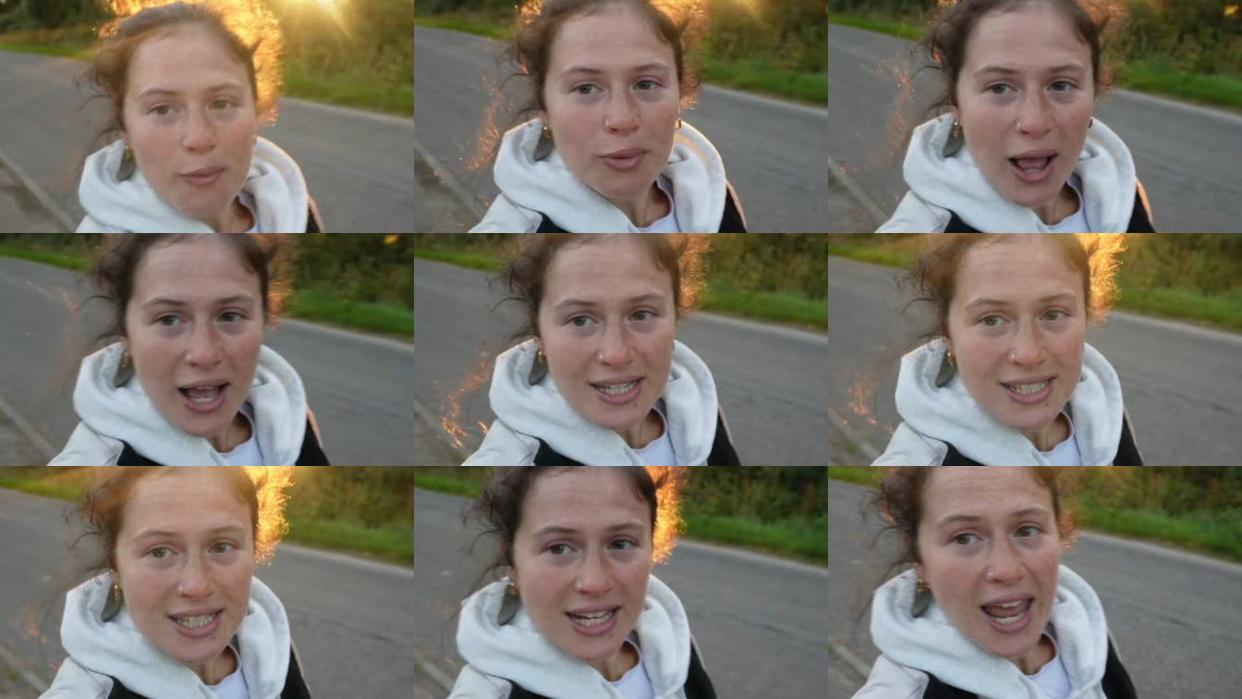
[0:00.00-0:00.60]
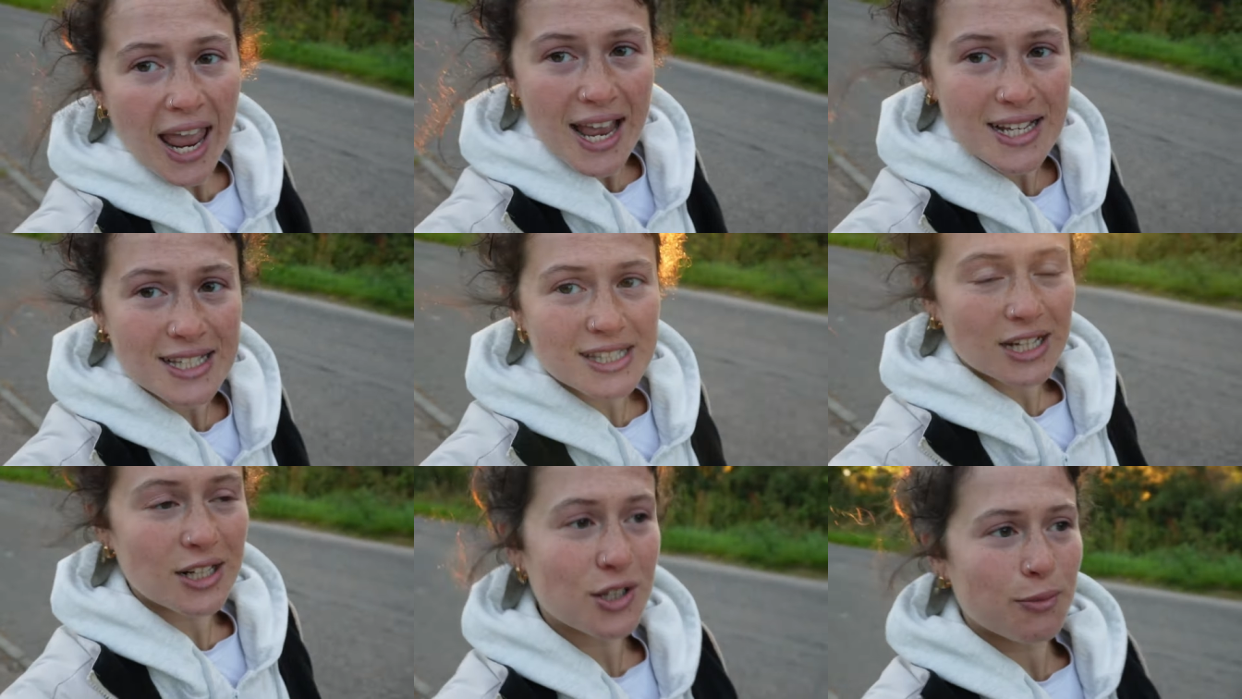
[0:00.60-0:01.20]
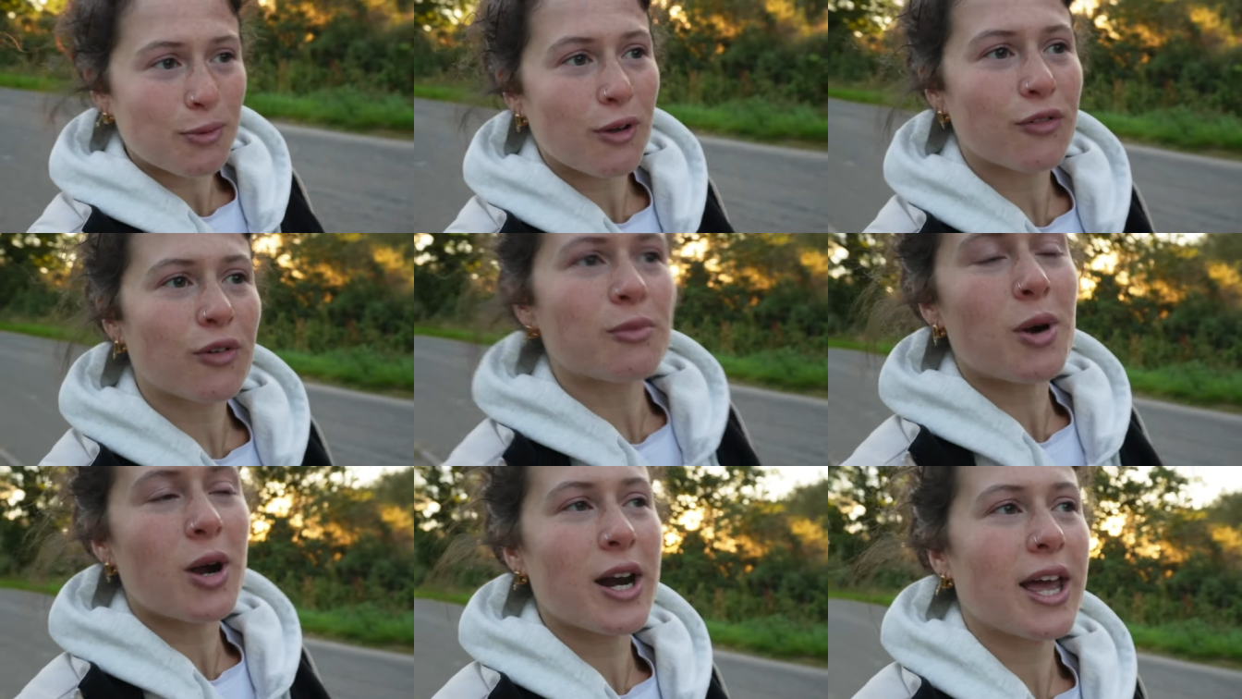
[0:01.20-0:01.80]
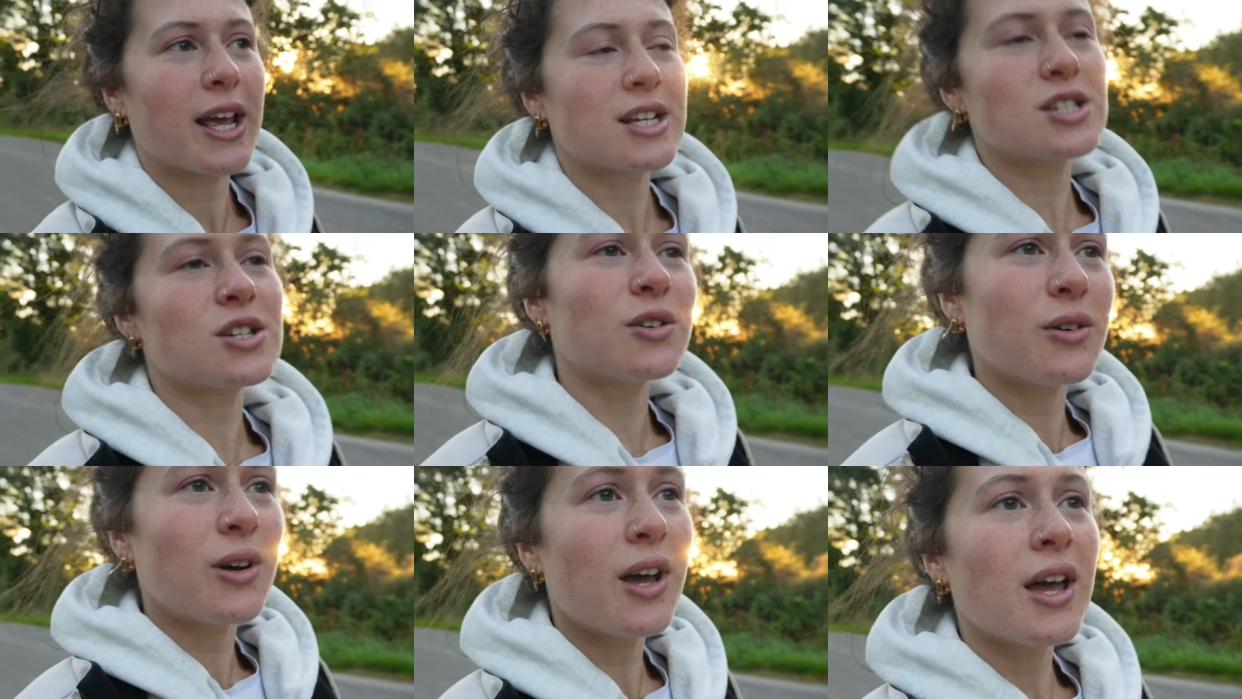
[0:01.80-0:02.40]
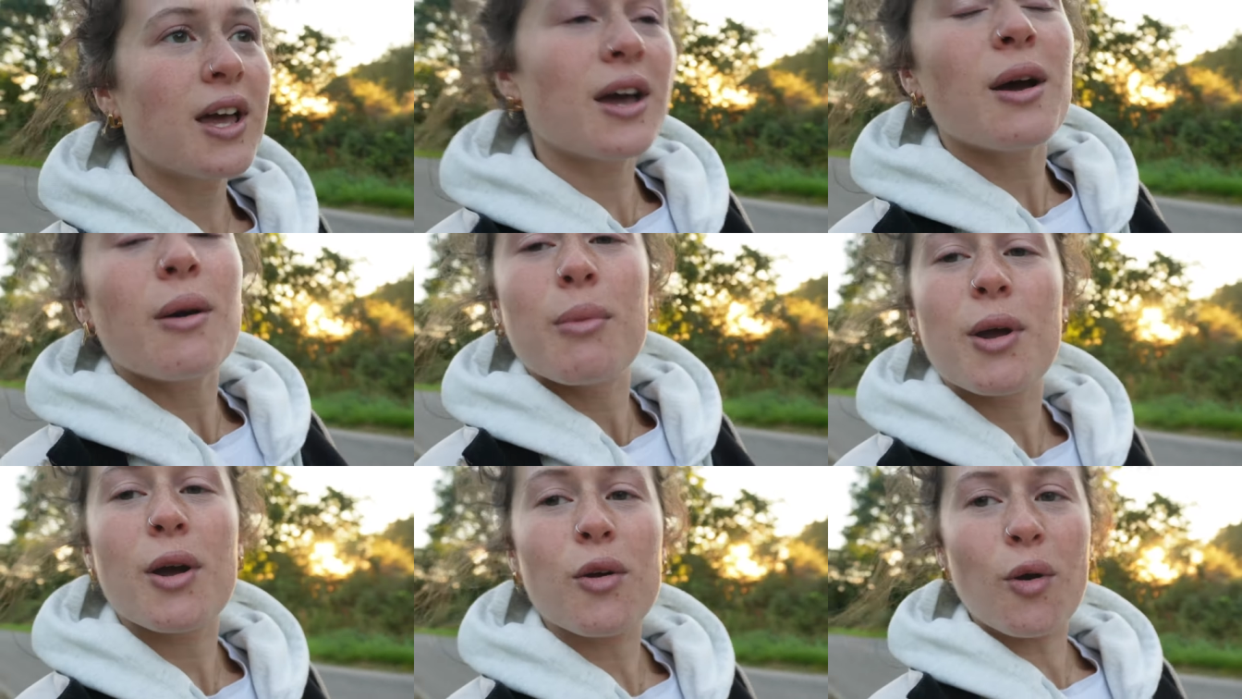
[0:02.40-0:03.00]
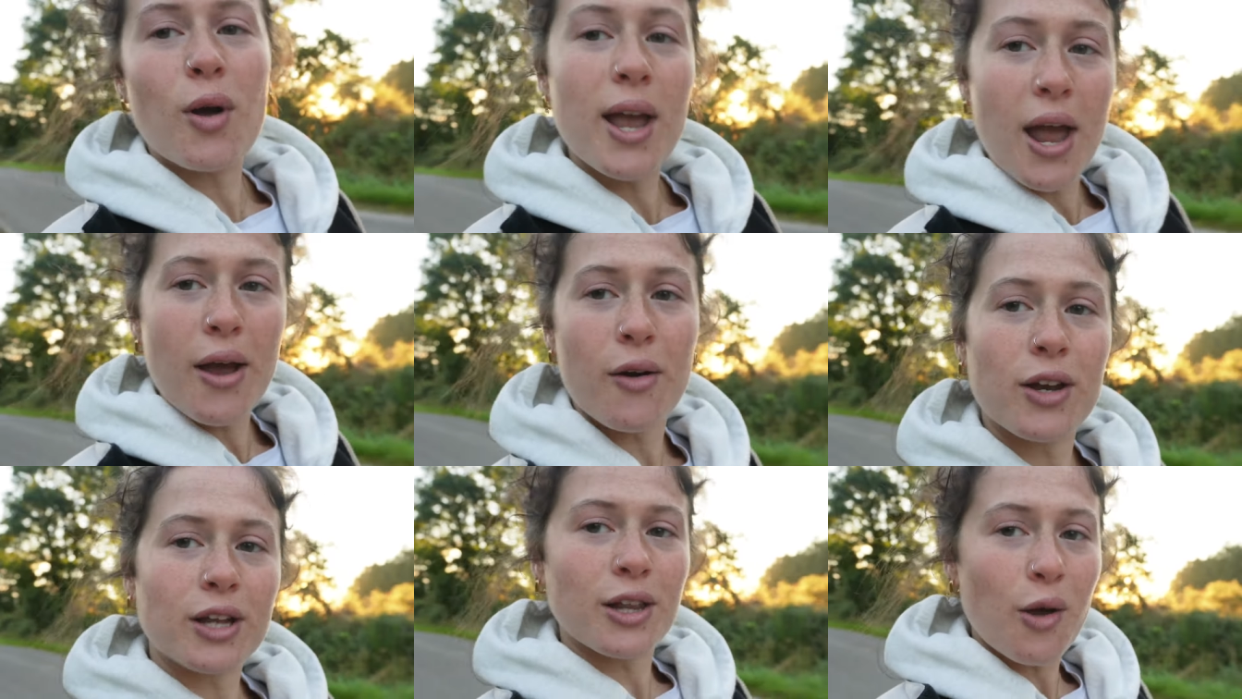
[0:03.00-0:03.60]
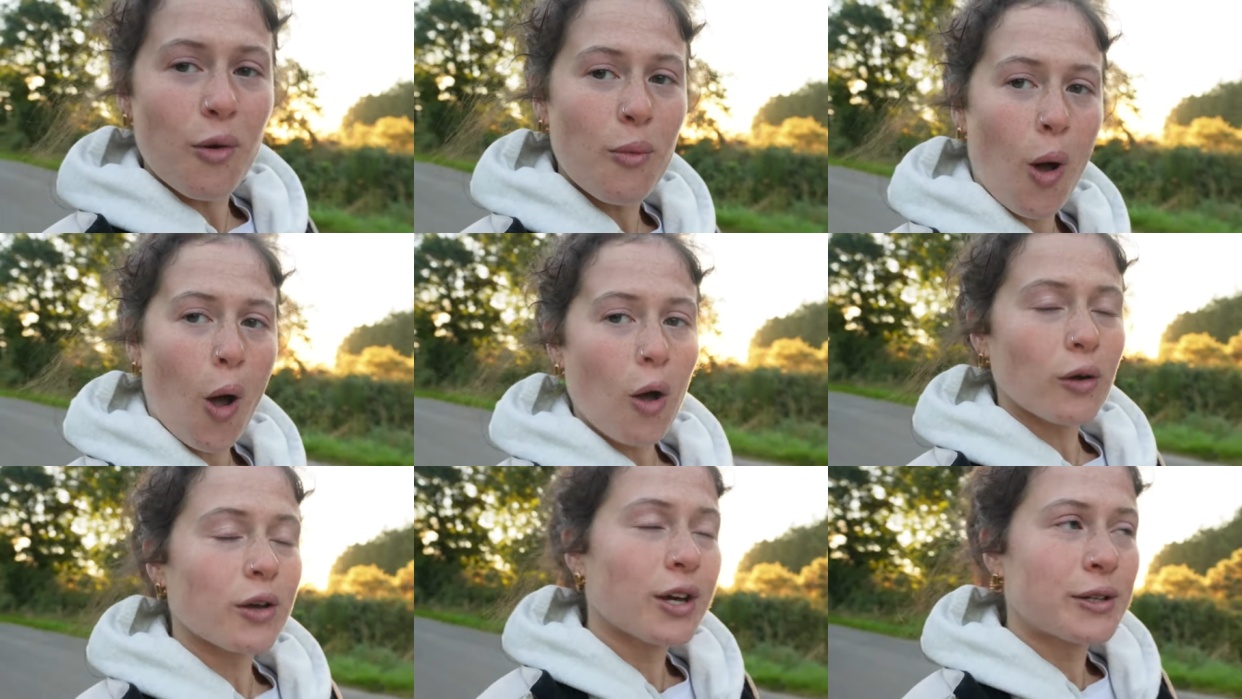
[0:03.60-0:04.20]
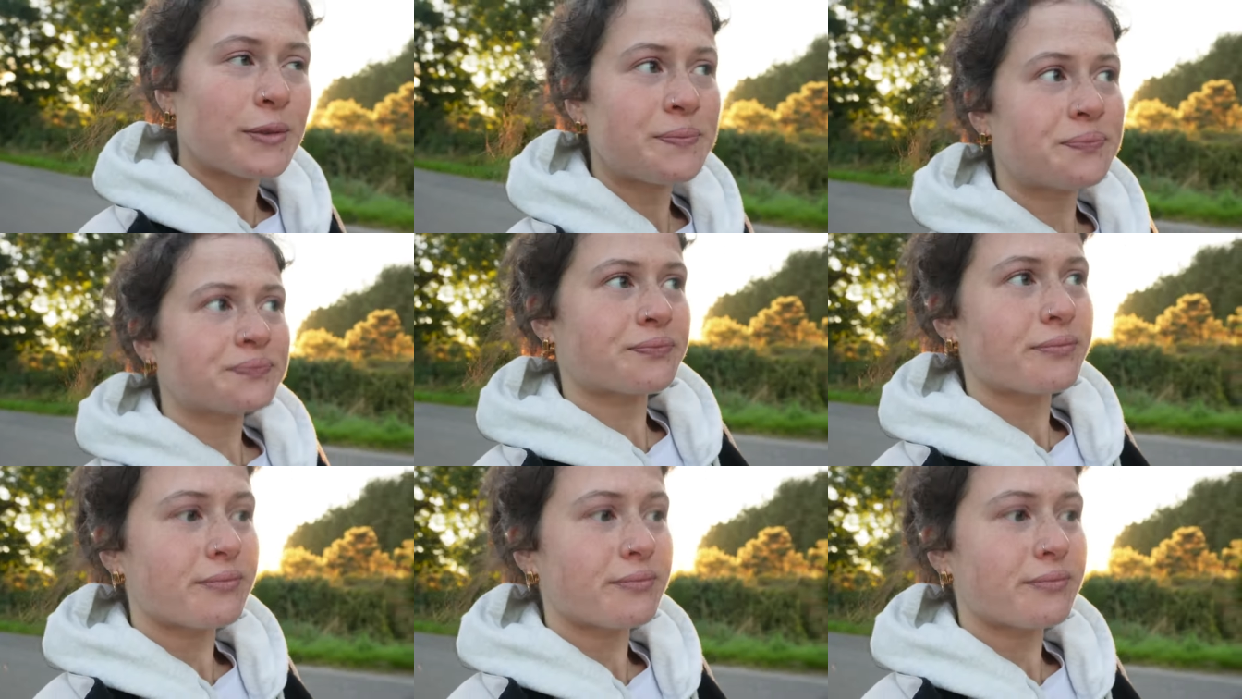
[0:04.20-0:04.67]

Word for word: are blessed today. It's such a beautiful morning, so we are going out on a little walk. Just us